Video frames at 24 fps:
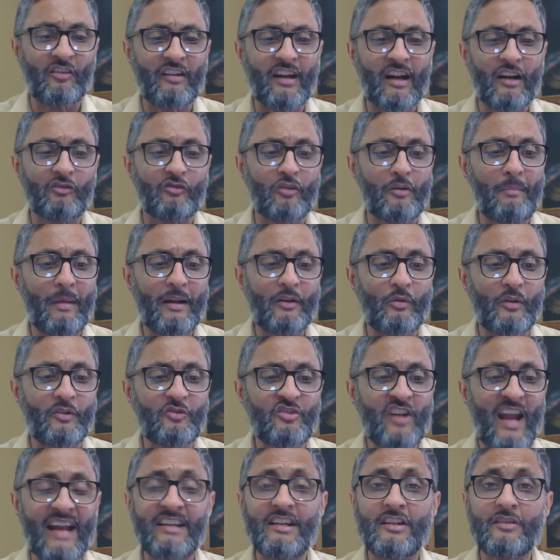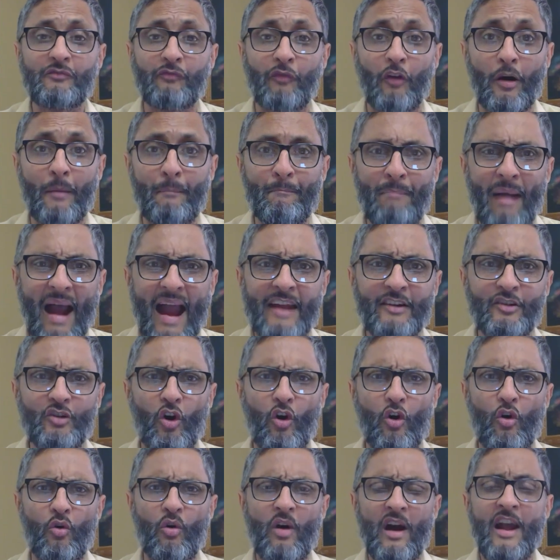agreement with Chinese firm
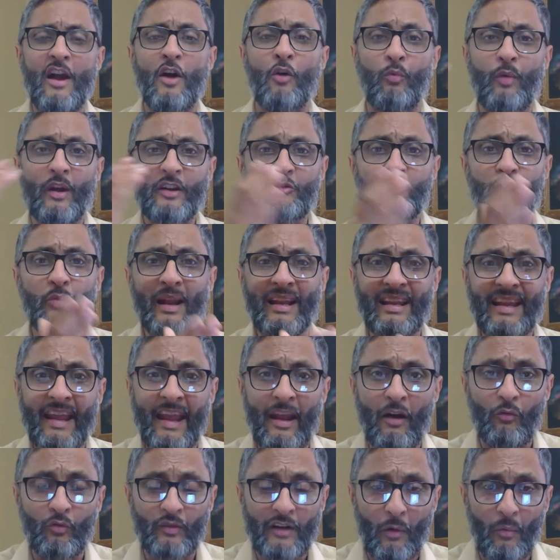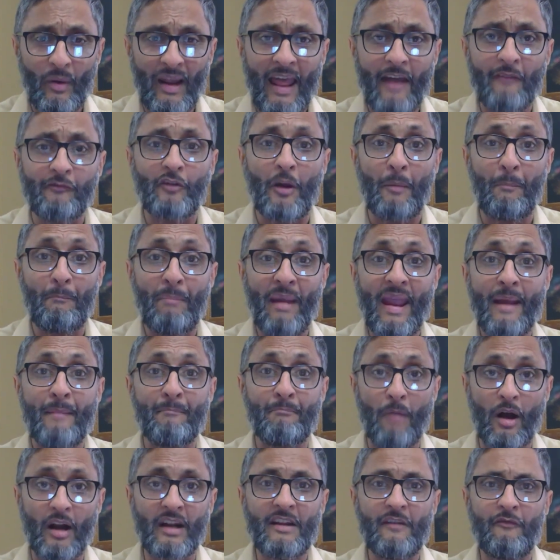Baidu, which they will have to pay
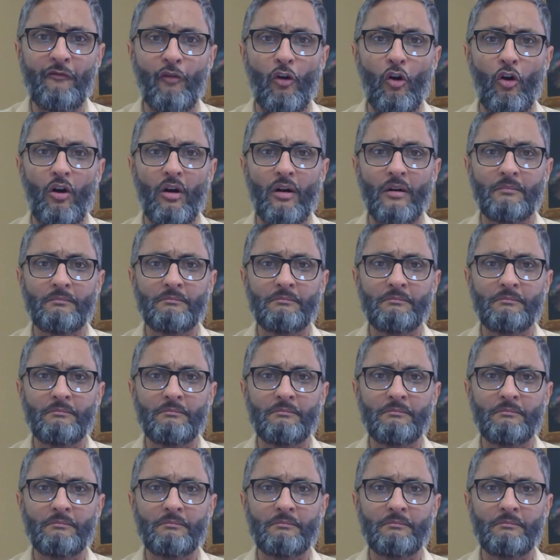money for.